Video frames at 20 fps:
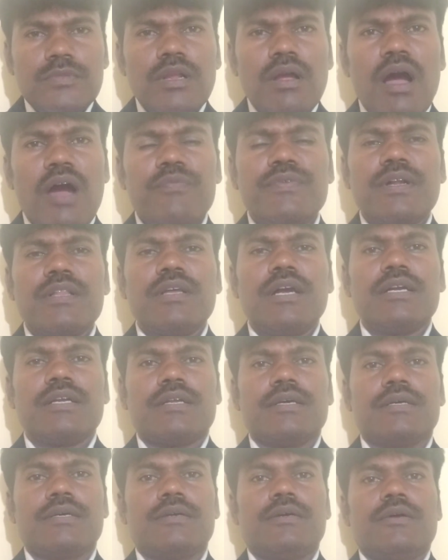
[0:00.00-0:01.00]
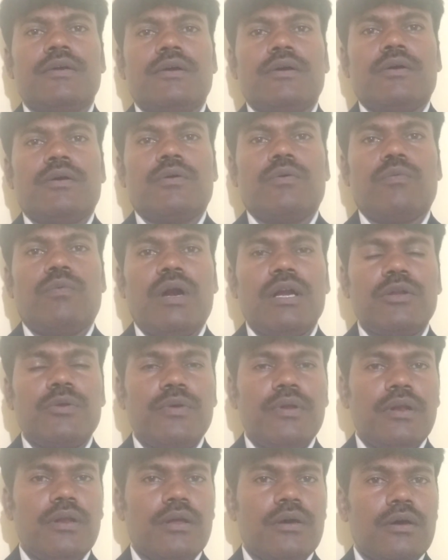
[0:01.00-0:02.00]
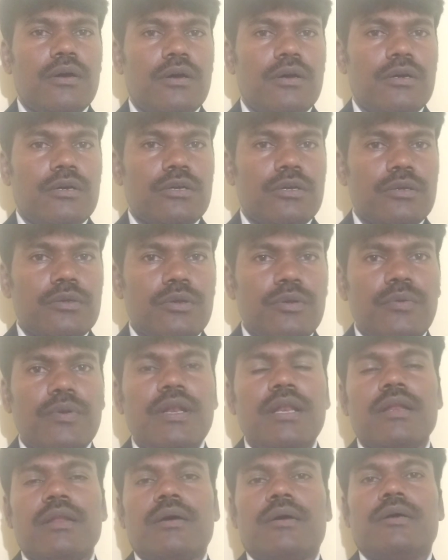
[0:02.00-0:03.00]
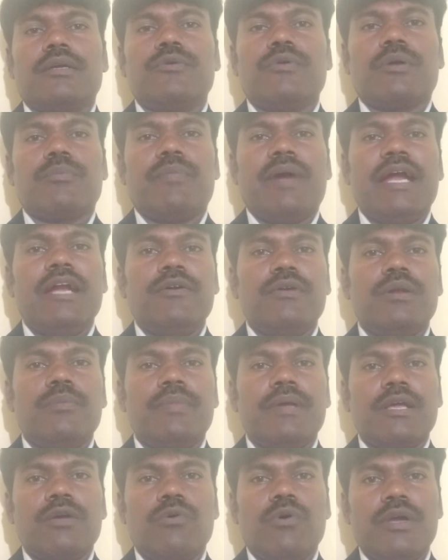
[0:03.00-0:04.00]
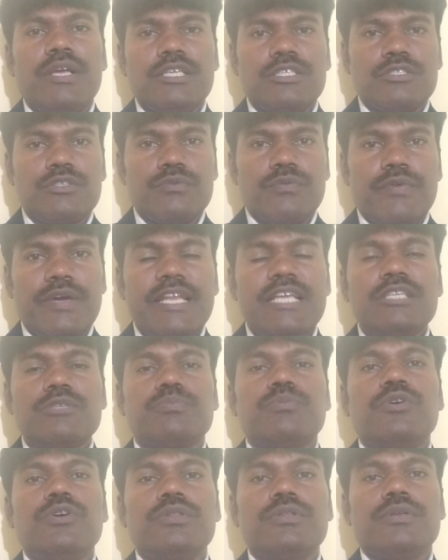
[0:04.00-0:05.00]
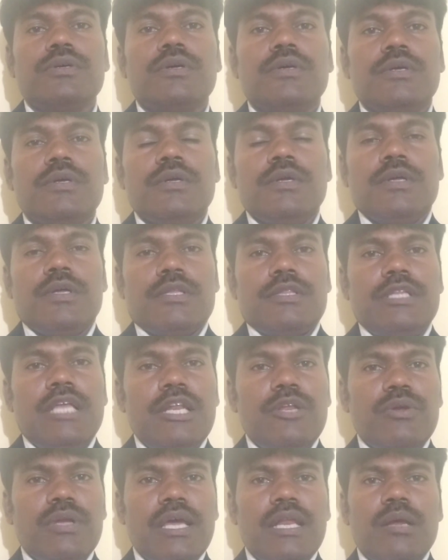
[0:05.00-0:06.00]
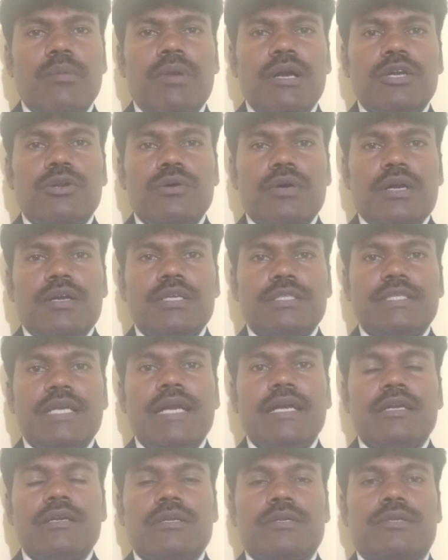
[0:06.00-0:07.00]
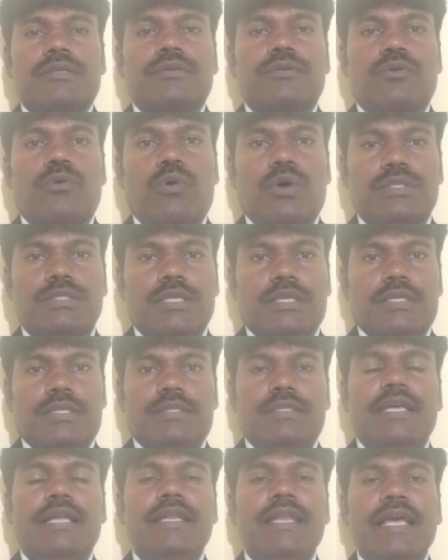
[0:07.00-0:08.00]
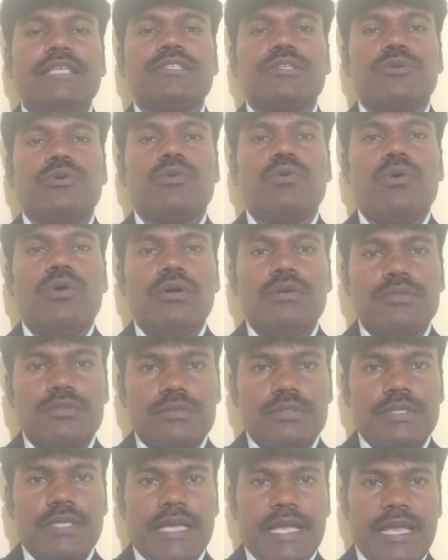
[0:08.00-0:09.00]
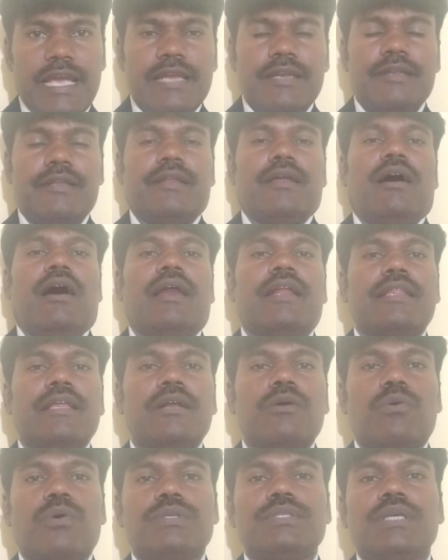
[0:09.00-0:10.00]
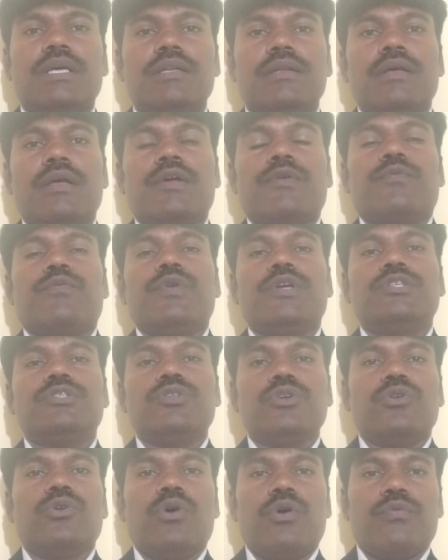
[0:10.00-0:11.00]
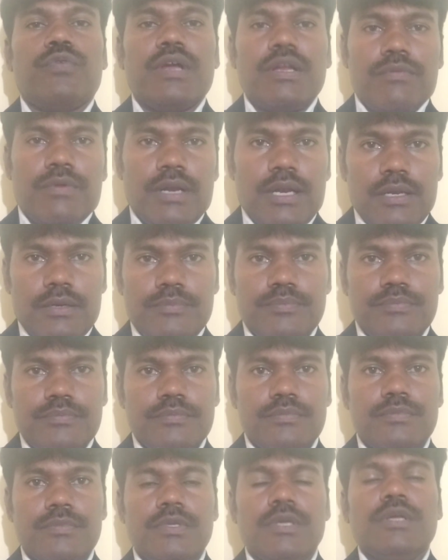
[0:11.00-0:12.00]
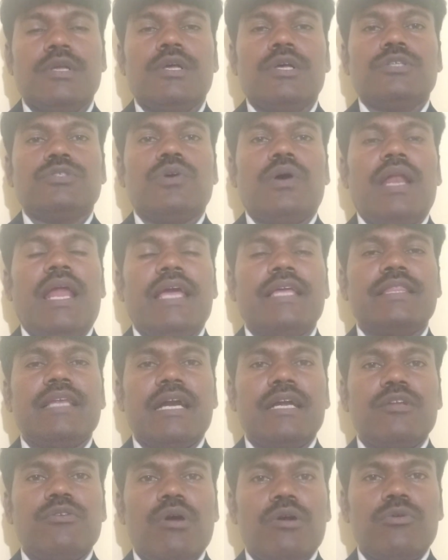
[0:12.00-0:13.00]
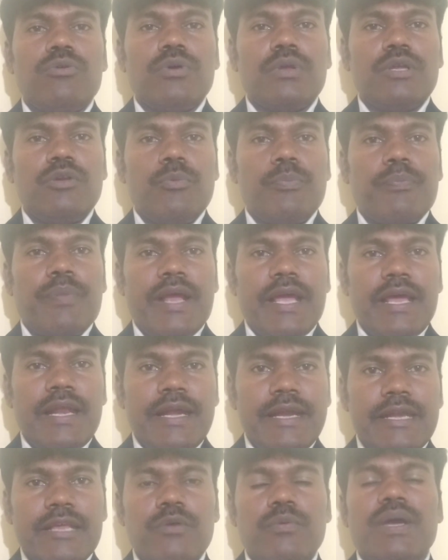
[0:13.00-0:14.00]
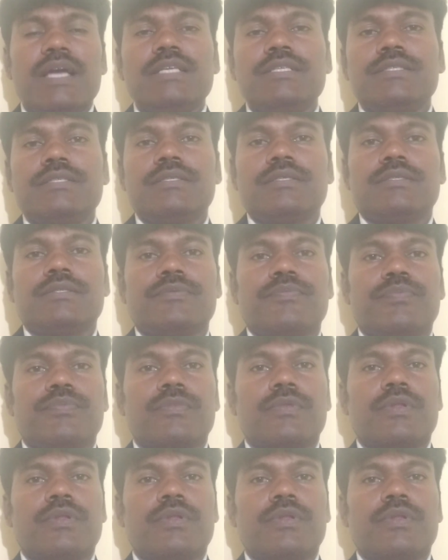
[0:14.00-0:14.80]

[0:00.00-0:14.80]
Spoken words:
After that, what your mind will be going very smooth. Then you can able to understand question. Then next you go again another question which you know very well. So like that you have to give priority wise.